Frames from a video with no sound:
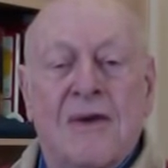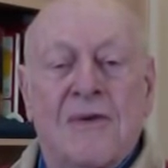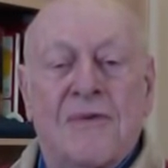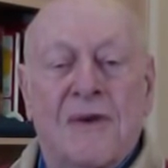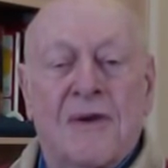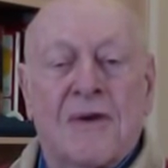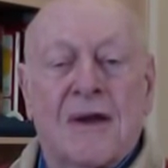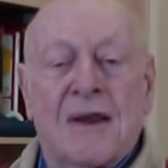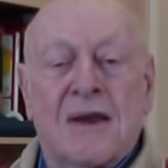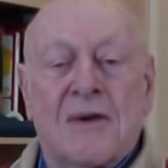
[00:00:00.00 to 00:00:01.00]
fear,
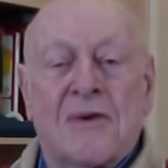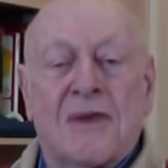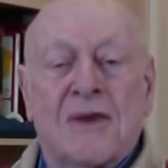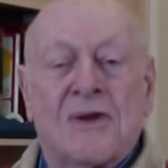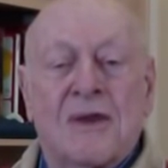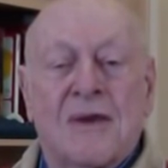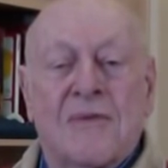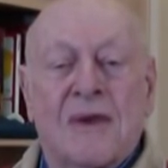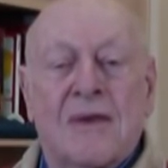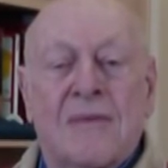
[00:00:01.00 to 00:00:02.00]
and terror that you live
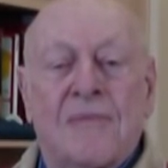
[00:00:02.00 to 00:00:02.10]
with.